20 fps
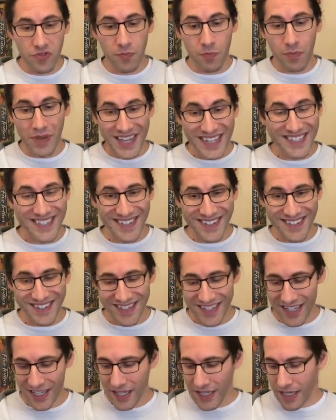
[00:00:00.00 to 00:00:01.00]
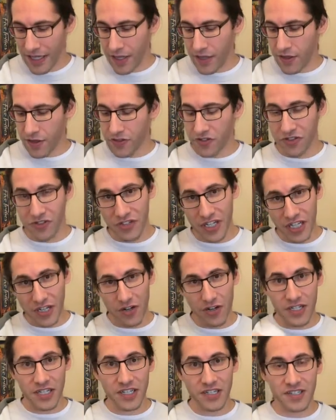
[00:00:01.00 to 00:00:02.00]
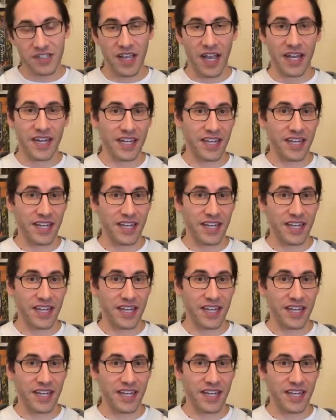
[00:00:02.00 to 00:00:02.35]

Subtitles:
Basically, there's a leader on each side.